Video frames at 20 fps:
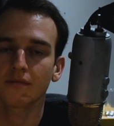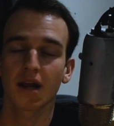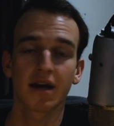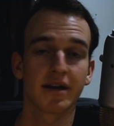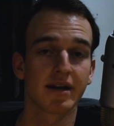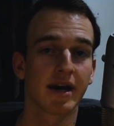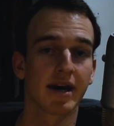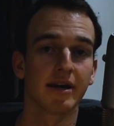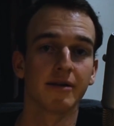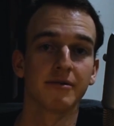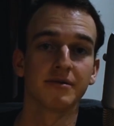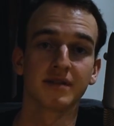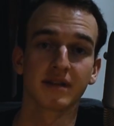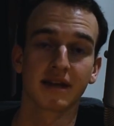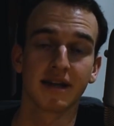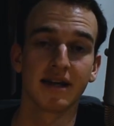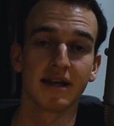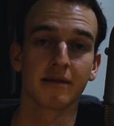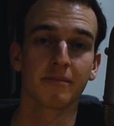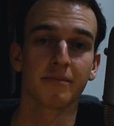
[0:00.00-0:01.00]
And yeah, it was a
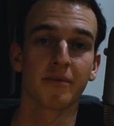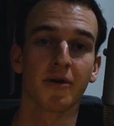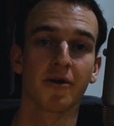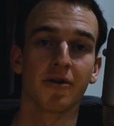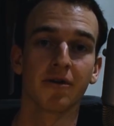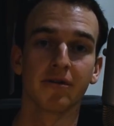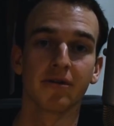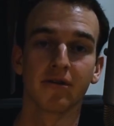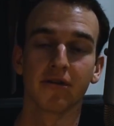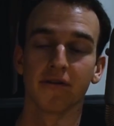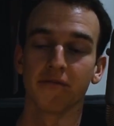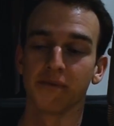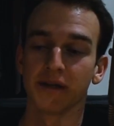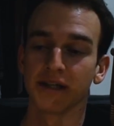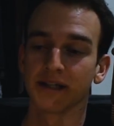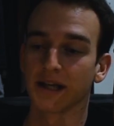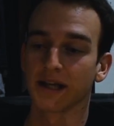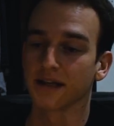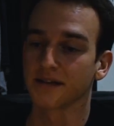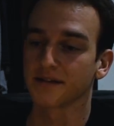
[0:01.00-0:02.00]
key component of
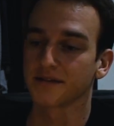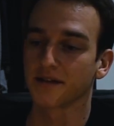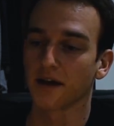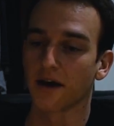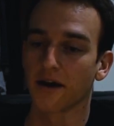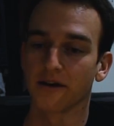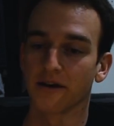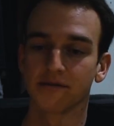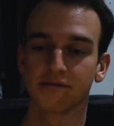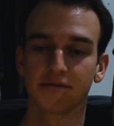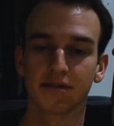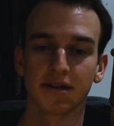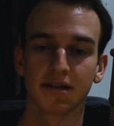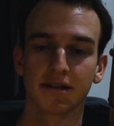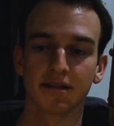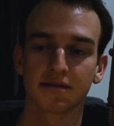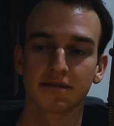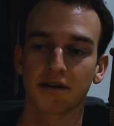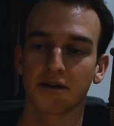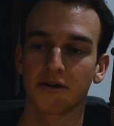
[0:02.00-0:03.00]
me getting started in this